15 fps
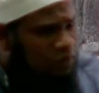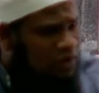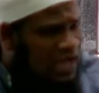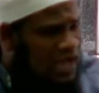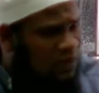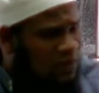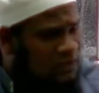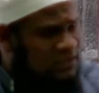
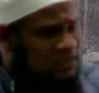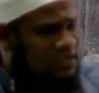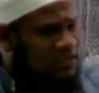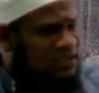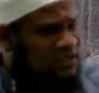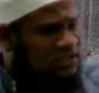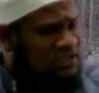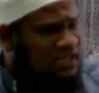4
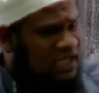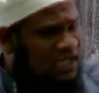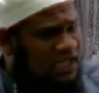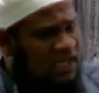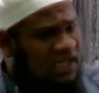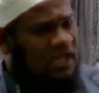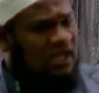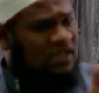hours in this
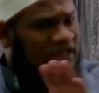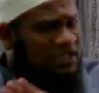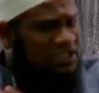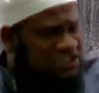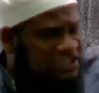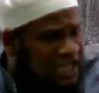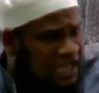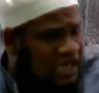day,
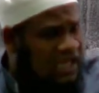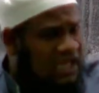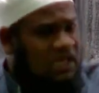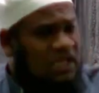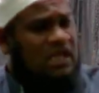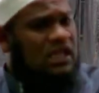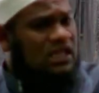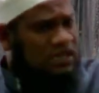then it's
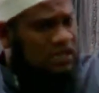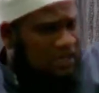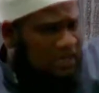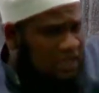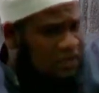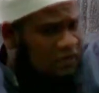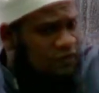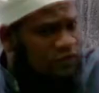clean.
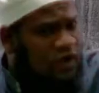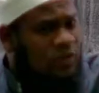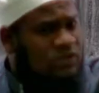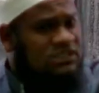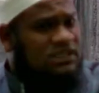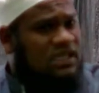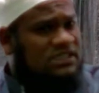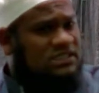And another
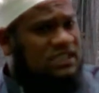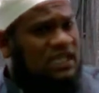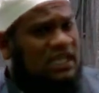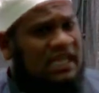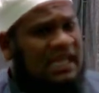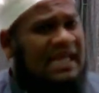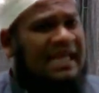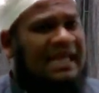4 hours the
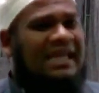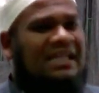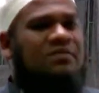next day.